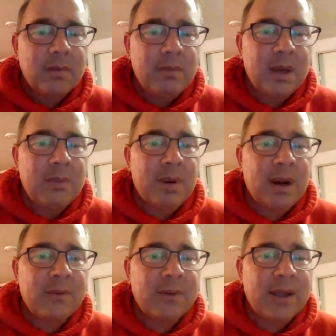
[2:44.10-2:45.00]
Big,
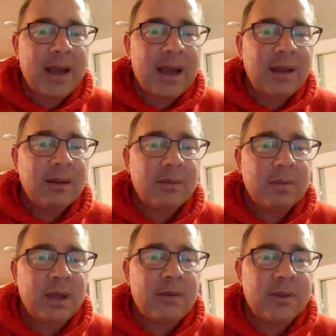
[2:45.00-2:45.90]
powerful guy.
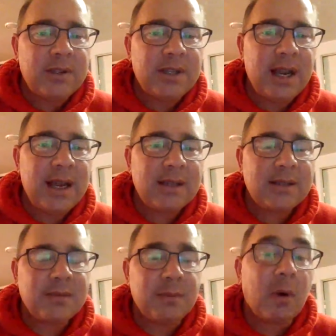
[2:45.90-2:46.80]
Played for the
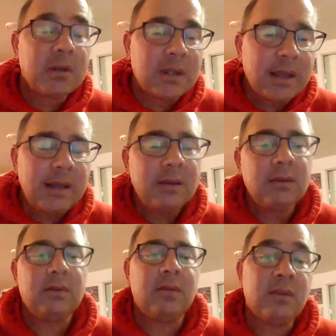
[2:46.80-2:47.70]
Giants mostly,
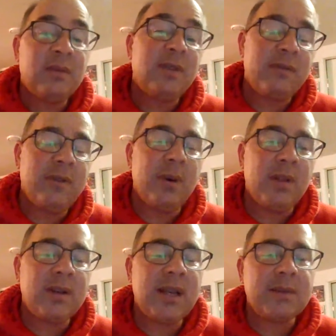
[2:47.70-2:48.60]
a few
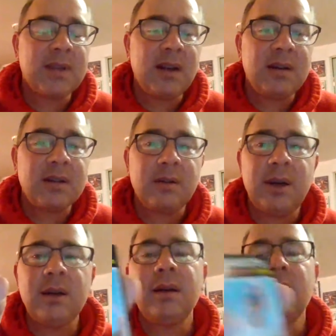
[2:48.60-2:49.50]
other teams later in his
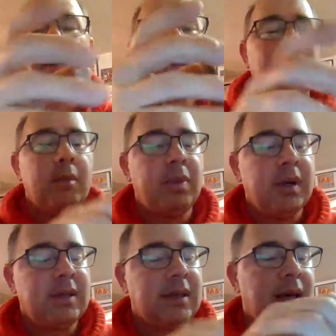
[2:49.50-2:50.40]
career.
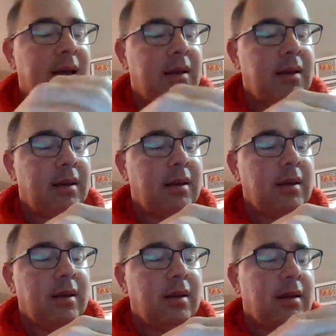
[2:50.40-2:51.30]
But uh,
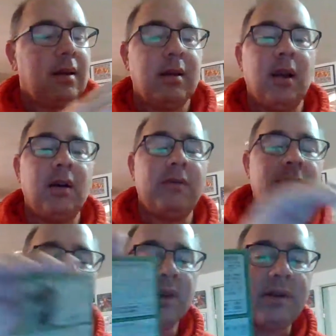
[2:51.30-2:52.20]
love,
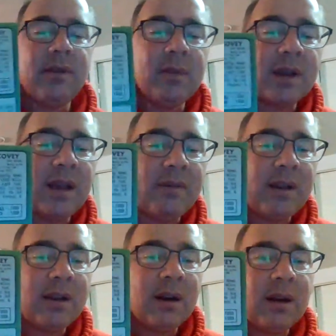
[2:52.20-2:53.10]
love the McCovey
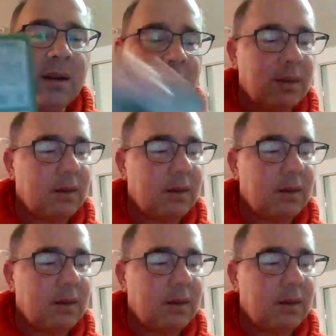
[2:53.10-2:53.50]
card.